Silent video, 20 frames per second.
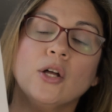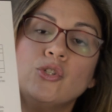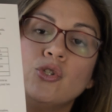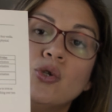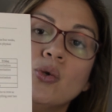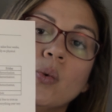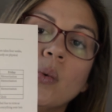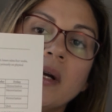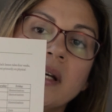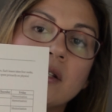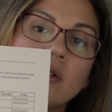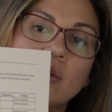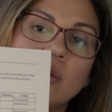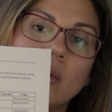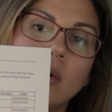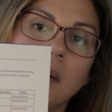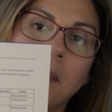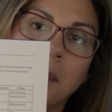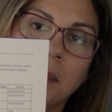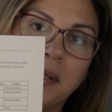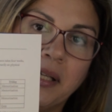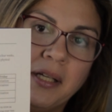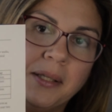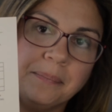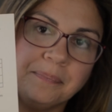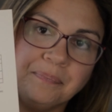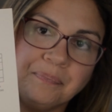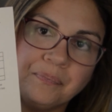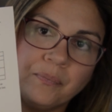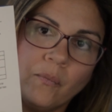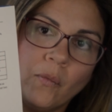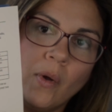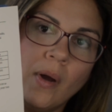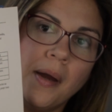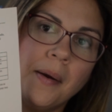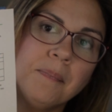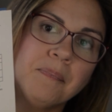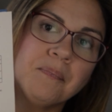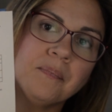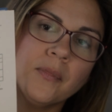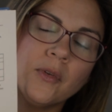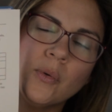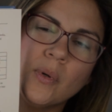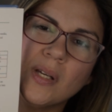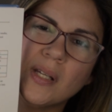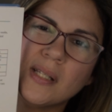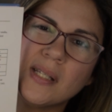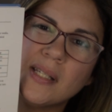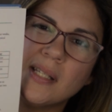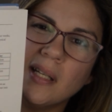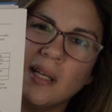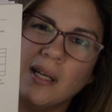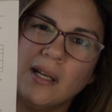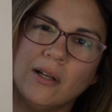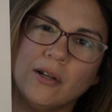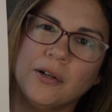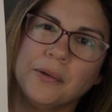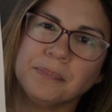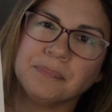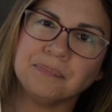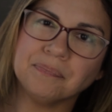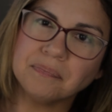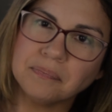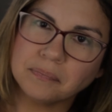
2 weeks to complete, okay? You can see here.